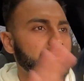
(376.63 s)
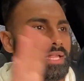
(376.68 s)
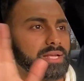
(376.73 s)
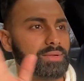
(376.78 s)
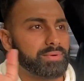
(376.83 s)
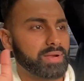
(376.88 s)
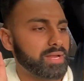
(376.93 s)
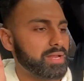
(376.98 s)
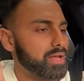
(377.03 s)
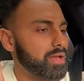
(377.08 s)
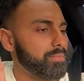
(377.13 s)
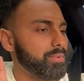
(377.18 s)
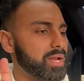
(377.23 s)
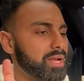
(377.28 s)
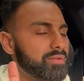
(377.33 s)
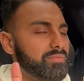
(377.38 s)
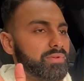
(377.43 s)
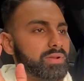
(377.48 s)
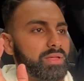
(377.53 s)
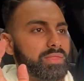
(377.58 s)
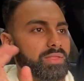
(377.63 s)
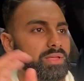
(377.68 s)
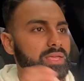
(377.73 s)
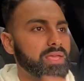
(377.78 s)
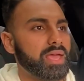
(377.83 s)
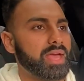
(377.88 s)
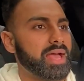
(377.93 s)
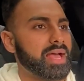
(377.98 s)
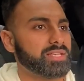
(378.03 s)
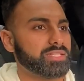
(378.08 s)
Like right now, I'm not even on the
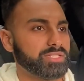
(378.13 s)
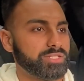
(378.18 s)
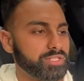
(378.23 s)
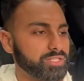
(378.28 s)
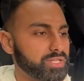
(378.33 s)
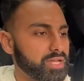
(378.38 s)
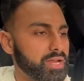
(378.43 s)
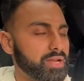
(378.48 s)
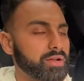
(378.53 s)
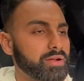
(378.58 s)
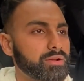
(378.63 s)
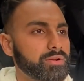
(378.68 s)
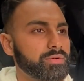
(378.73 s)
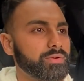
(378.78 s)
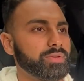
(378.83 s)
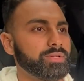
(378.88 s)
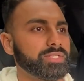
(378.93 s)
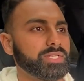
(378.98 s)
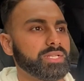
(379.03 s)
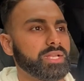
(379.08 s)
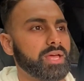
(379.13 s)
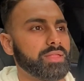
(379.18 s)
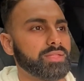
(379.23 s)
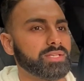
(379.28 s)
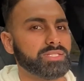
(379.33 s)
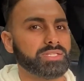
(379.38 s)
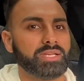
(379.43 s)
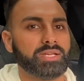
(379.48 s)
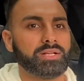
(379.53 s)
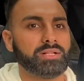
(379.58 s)
gas and just kind of cruising down
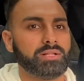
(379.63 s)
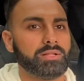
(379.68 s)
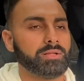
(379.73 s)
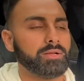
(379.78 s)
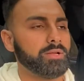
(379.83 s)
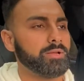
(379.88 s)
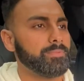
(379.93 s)
this hill.